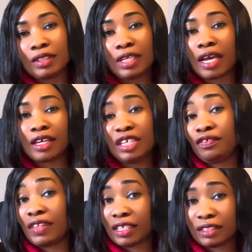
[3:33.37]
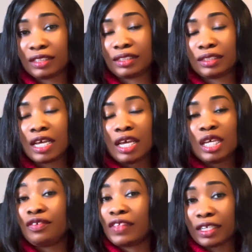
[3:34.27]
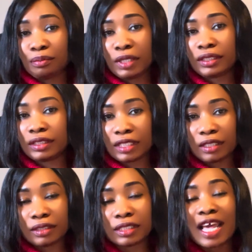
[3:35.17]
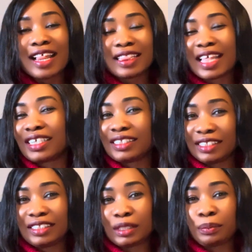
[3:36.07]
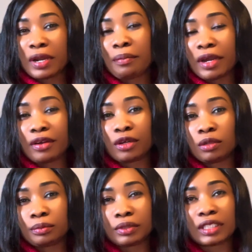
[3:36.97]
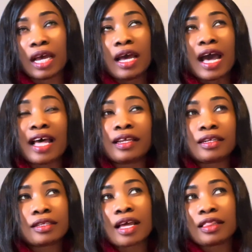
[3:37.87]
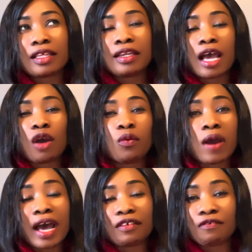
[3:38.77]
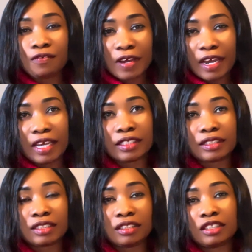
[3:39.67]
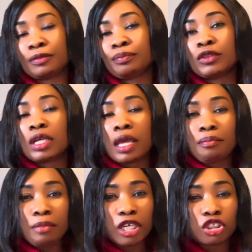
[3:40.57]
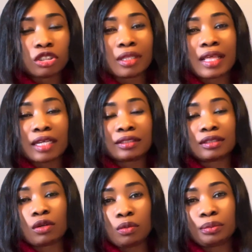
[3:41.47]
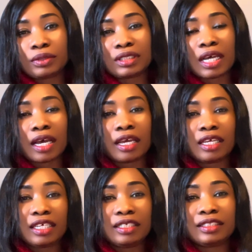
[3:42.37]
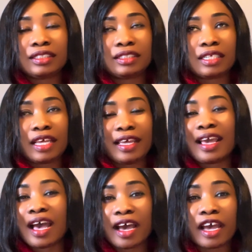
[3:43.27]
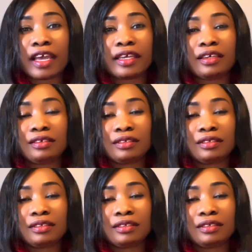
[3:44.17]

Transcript: Yeah, if that makes sense, that is the primary computer. And another thing I would advise is make sure that computer is a high